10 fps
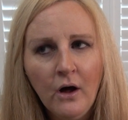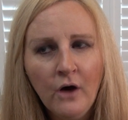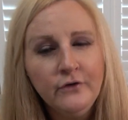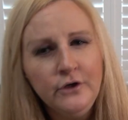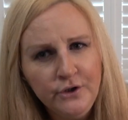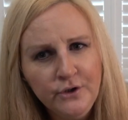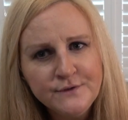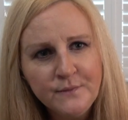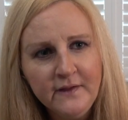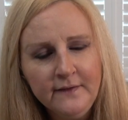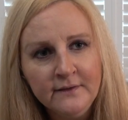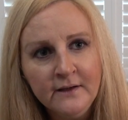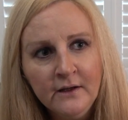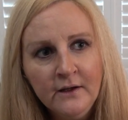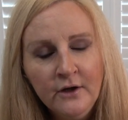often used within
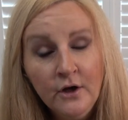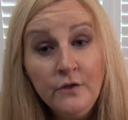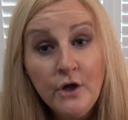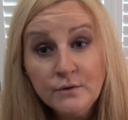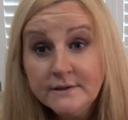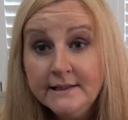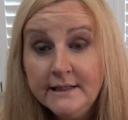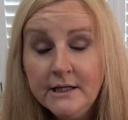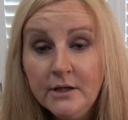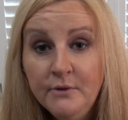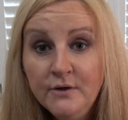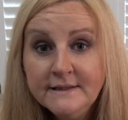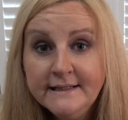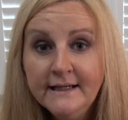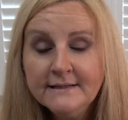the OCD community.